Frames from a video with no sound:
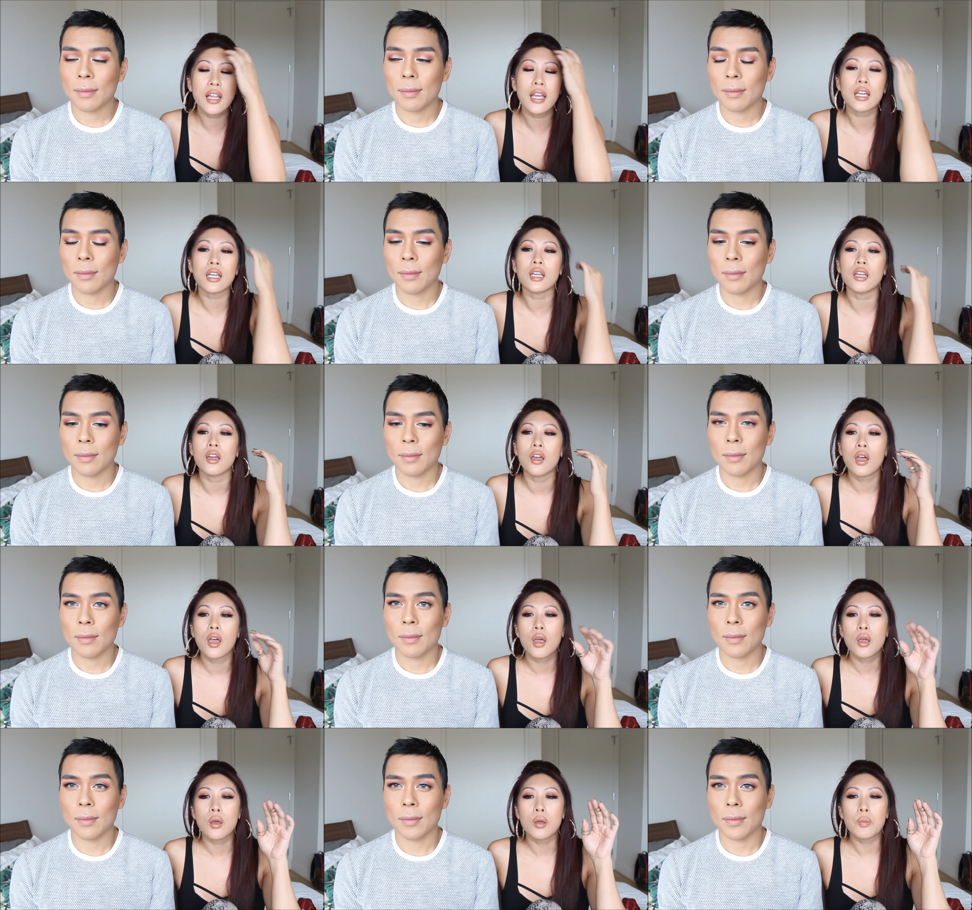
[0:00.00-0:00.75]
Speaker 1: like
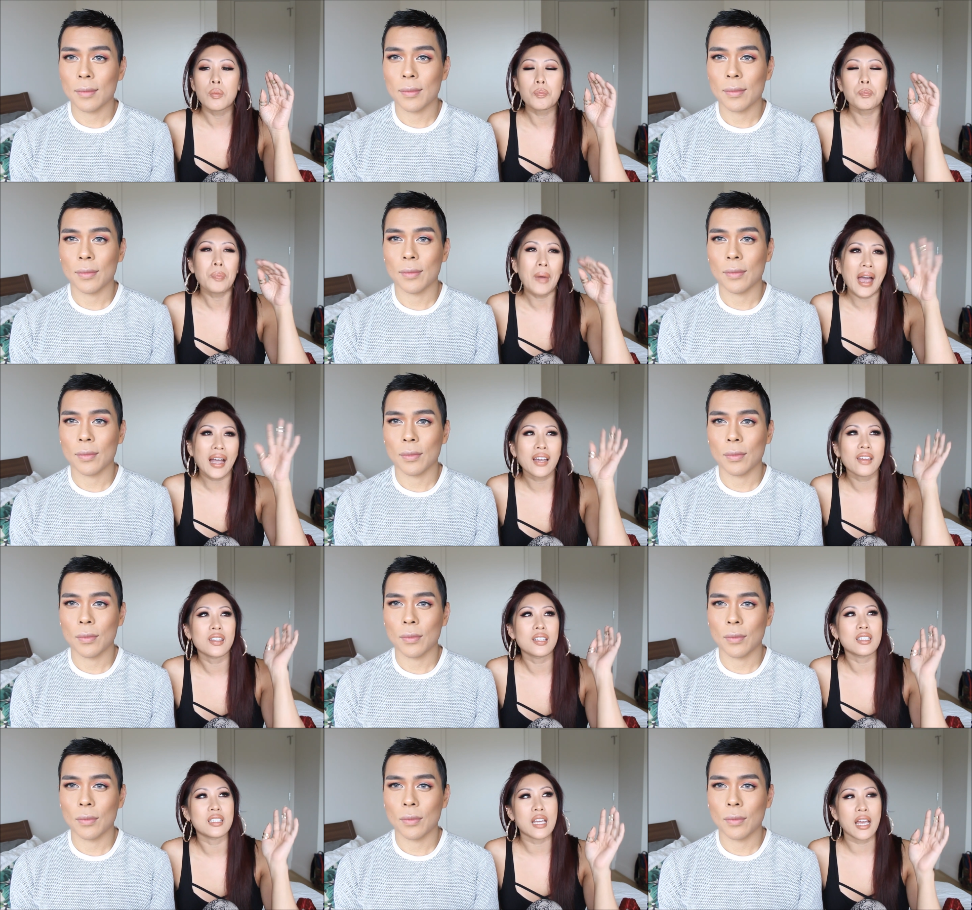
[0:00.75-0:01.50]
back
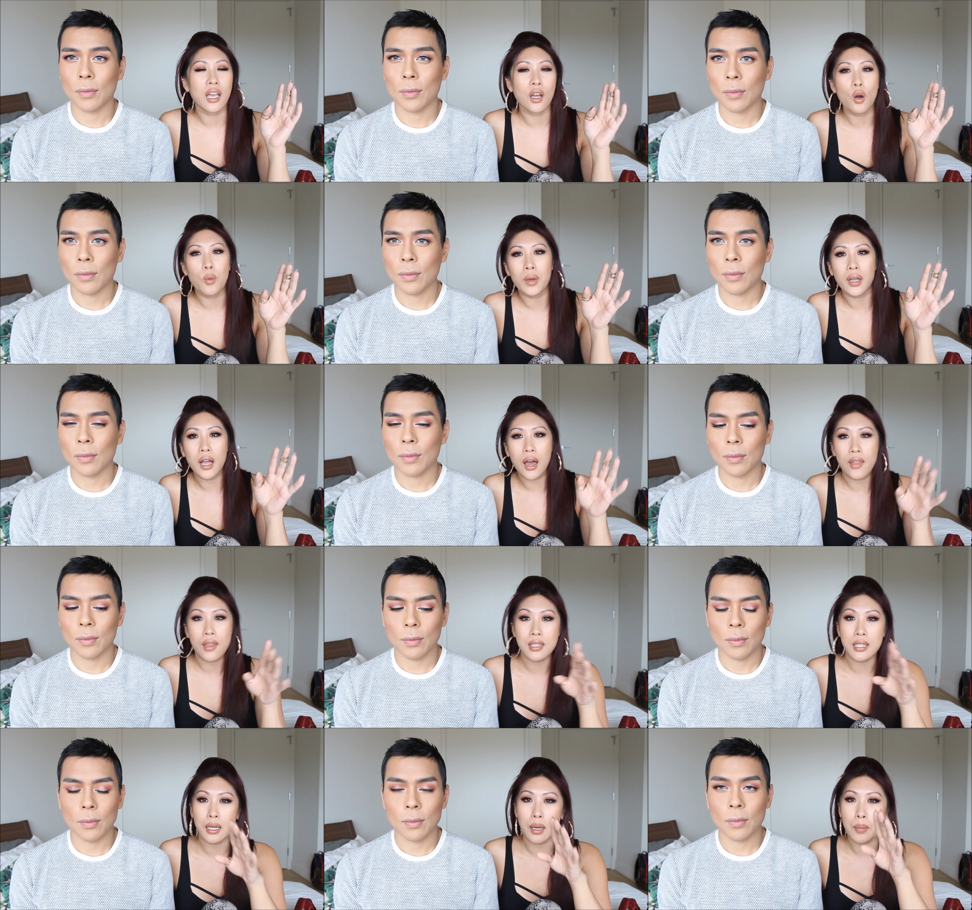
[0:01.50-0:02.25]
in the day oh my
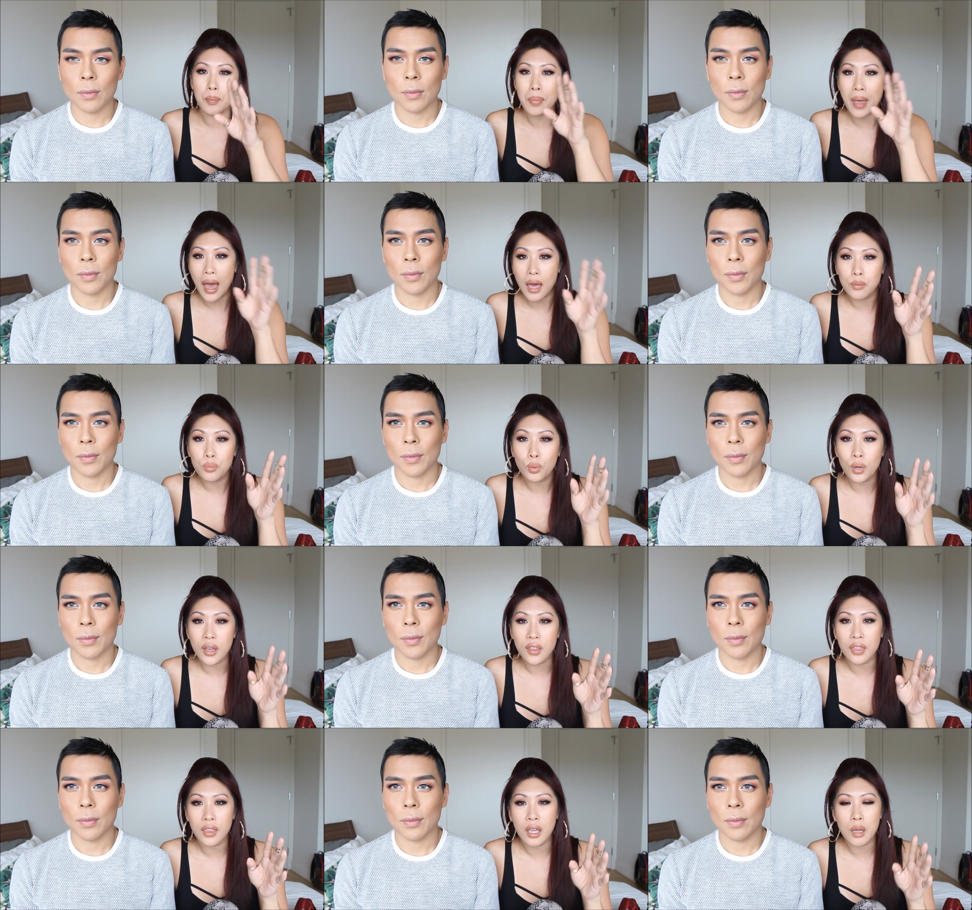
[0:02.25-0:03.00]
god that's like a bad
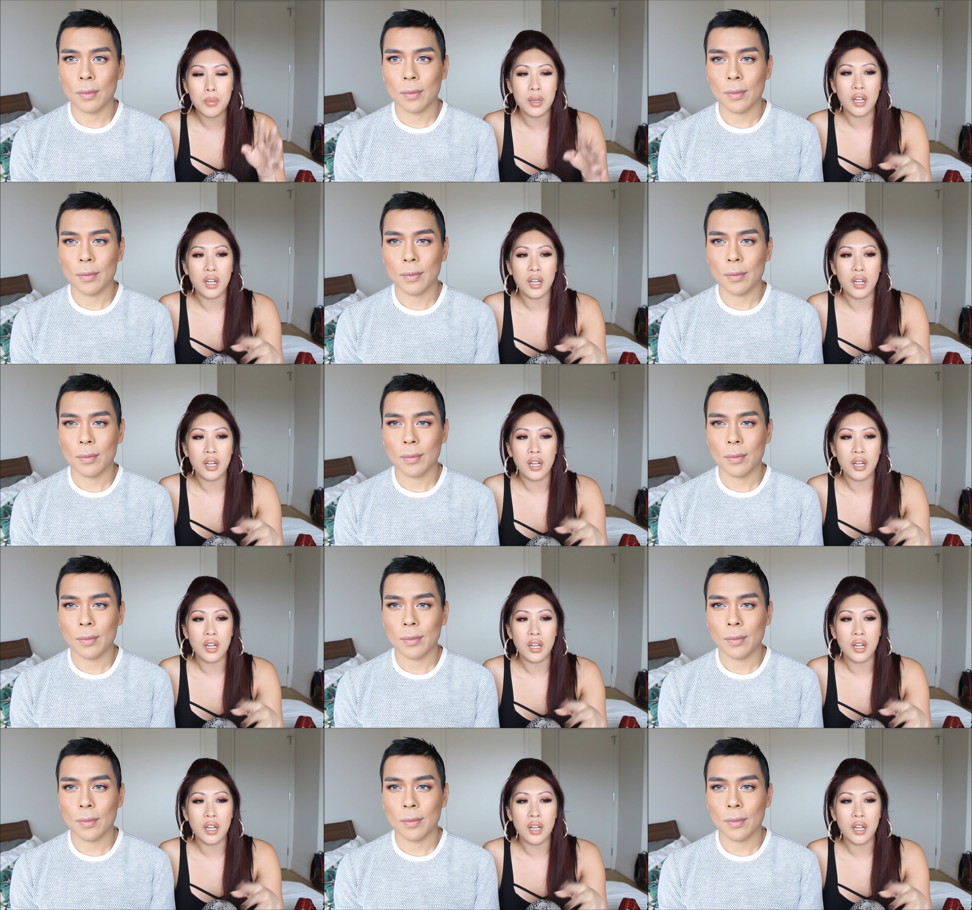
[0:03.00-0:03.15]
boy thing